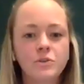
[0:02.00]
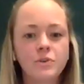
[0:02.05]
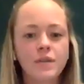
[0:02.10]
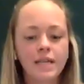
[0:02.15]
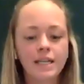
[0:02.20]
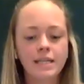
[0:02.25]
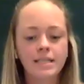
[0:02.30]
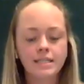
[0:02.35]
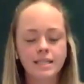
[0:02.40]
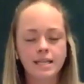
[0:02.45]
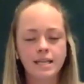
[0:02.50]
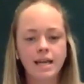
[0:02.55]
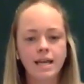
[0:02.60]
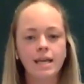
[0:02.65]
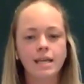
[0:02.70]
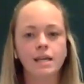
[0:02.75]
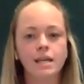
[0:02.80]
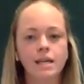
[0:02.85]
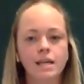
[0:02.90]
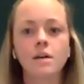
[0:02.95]
for tuning in today.
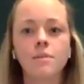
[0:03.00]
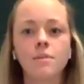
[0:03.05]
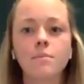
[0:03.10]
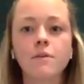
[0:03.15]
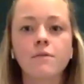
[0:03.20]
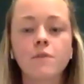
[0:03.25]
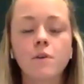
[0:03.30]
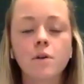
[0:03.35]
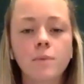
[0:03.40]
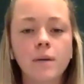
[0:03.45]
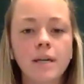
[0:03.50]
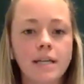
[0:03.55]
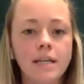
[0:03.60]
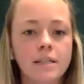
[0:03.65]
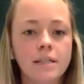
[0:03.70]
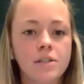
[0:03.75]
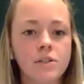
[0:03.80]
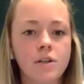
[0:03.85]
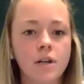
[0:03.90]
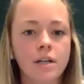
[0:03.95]
Before we
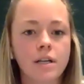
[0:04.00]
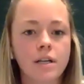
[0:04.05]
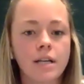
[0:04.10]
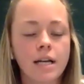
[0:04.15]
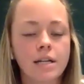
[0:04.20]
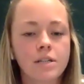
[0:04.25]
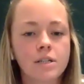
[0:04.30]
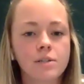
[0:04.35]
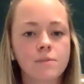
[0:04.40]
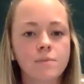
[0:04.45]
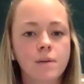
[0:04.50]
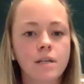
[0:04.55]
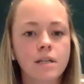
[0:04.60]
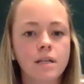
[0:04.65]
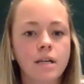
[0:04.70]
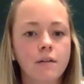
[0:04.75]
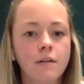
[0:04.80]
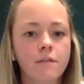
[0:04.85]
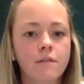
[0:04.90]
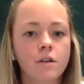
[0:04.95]
get started, I just want to
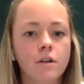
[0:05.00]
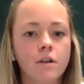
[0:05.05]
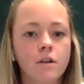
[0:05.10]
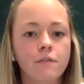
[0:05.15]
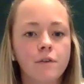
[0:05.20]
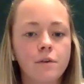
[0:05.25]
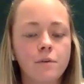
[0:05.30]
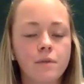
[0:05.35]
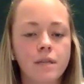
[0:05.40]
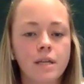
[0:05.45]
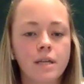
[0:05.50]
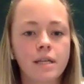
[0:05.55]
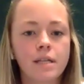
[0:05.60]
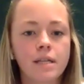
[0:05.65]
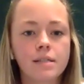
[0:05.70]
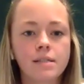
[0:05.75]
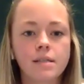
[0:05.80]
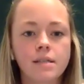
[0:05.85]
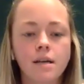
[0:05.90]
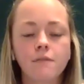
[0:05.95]
cover a few
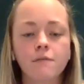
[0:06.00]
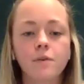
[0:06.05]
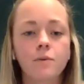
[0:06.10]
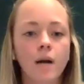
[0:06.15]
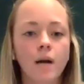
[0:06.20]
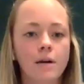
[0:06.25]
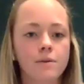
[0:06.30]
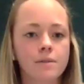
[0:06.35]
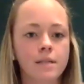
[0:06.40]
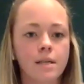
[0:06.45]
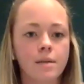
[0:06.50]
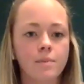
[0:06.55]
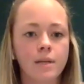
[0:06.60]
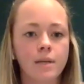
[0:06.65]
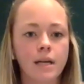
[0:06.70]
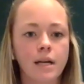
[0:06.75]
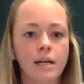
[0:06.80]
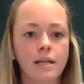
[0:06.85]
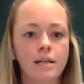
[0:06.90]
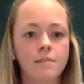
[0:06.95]
things, a few
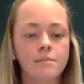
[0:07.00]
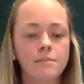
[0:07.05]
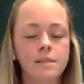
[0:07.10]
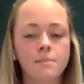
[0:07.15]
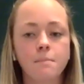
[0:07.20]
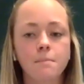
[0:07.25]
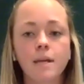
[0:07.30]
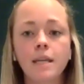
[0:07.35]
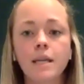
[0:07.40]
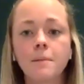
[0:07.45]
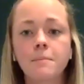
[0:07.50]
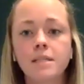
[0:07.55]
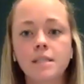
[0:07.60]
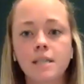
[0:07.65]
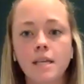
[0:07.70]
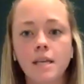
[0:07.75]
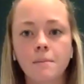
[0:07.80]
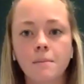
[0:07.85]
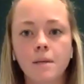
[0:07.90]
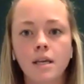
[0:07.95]
housekeeping items. My name is
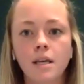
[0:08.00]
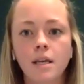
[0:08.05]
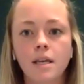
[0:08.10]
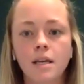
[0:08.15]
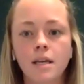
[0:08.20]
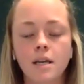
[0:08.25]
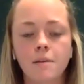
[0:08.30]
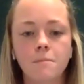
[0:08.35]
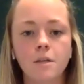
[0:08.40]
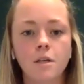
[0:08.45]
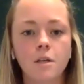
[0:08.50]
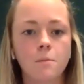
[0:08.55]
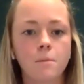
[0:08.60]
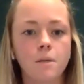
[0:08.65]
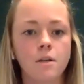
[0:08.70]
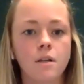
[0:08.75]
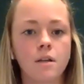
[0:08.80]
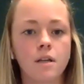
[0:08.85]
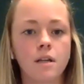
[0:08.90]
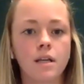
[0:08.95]
Amy and I am the
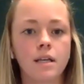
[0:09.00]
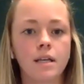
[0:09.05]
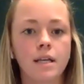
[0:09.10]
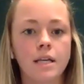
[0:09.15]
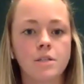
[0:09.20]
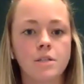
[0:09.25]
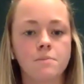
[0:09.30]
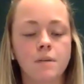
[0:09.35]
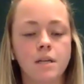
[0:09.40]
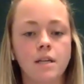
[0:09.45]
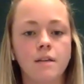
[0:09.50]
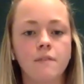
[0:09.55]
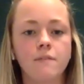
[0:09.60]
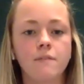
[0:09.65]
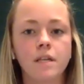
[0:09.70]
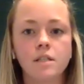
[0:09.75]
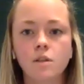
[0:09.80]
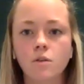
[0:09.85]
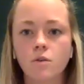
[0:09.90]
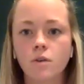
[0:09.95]
Community Engagement and
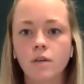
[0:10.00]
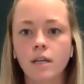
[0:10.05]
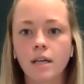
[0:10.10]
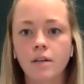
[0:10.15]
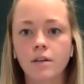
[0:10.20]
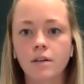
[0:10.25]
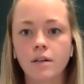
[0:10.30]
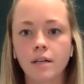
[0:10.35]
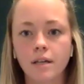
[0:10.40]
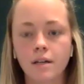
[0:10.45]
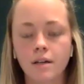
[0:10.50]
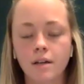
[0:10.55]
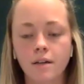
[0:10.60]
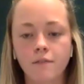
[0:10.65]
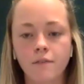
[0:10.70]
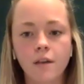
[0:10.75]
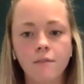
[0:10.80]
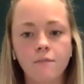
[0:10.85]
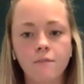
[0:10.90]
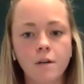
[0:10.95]
Events Coordinator here at
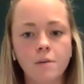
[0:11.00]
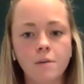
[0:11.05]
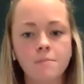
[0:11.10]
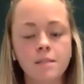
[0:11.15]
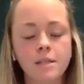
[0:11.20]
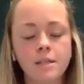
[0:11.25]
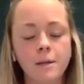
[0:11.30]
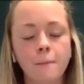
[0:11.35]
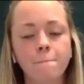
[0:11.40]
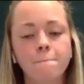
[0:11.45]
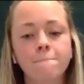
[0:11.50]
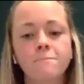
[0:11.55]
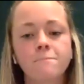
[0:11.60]
Freight Farms.